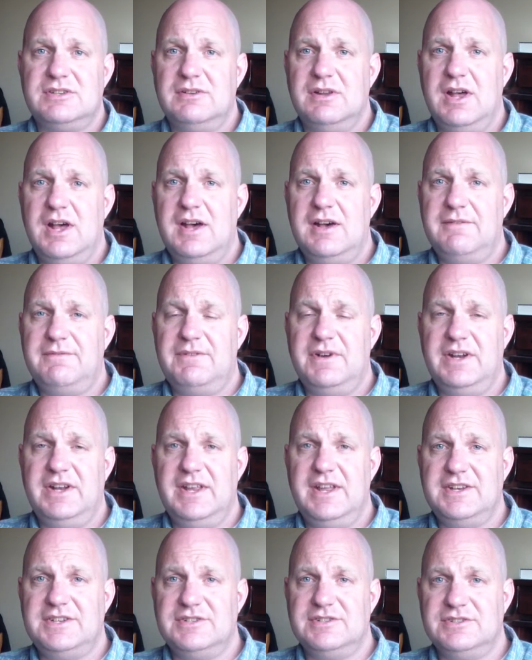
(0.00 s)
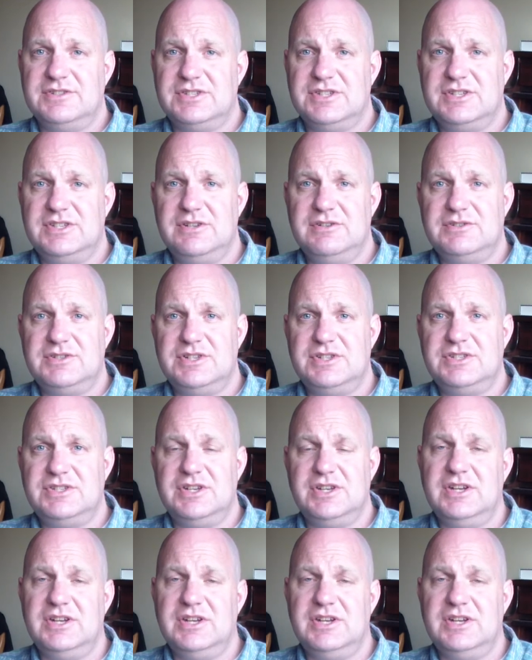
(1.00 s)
financial institutions,